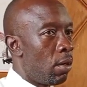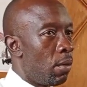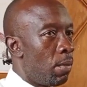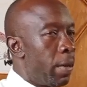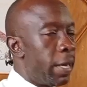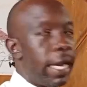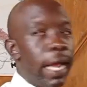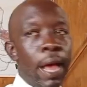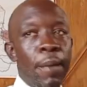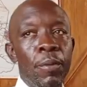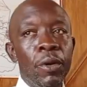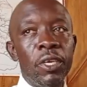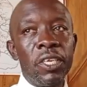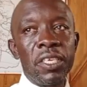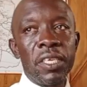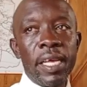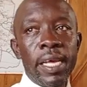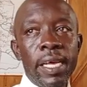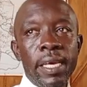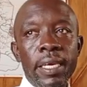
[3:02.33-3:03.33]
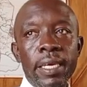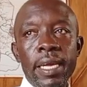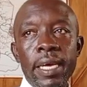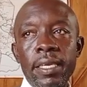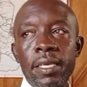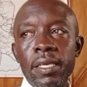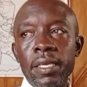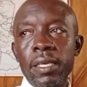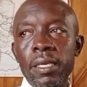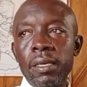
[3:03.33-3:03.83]
But I am not saying
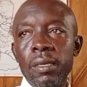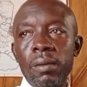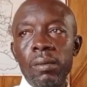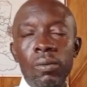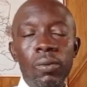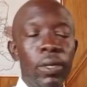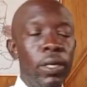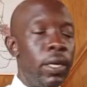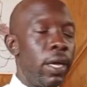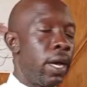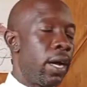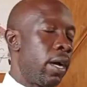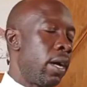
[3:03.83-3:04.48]
that we